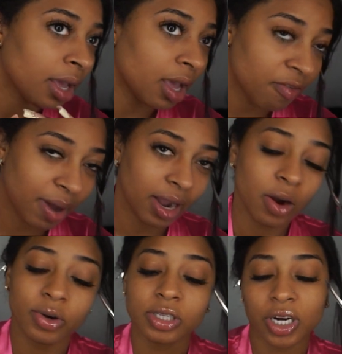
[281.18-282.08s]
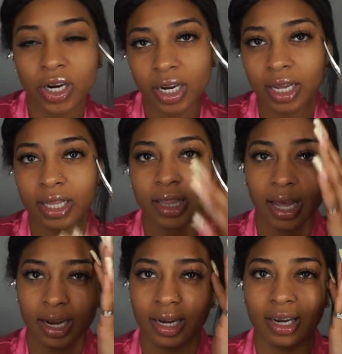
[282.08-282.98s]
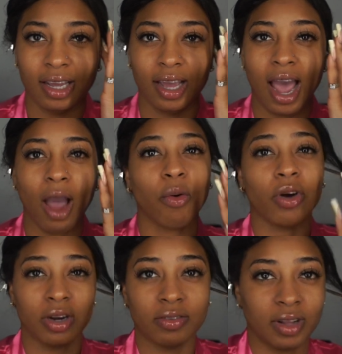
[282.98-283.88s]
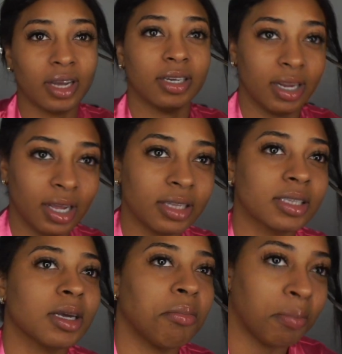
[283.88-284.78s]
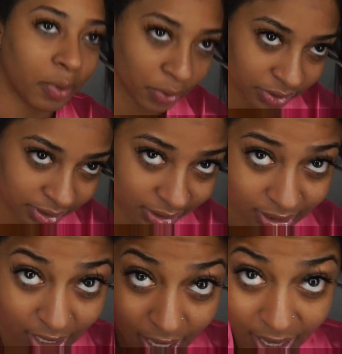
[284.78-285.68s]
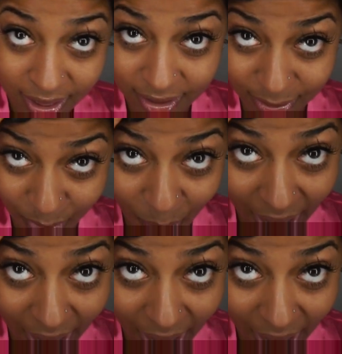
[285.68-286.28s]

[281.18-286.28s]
If my hair was curly, then I could have like did it, but this is how